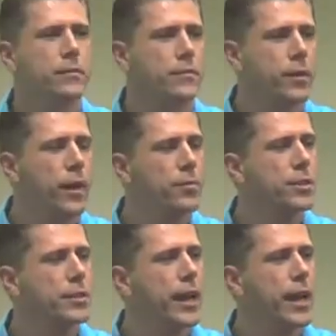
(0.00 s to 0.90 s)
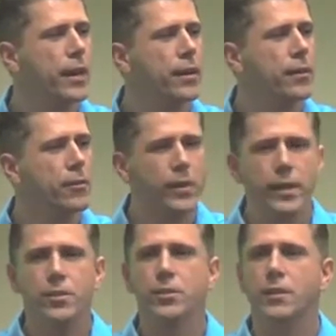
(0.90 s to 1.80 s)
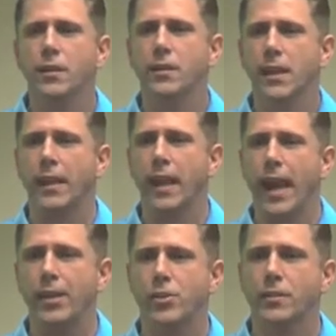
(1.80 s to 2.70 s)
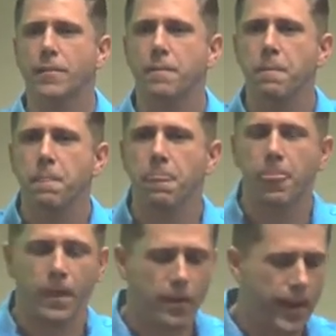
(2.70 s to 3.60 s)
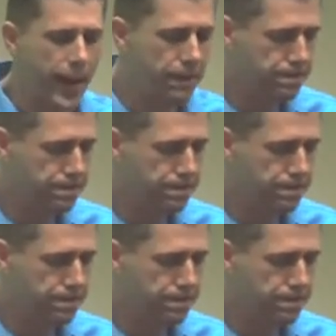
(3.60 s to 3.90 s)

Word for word: We're almost there. We need to start taking action. Okay?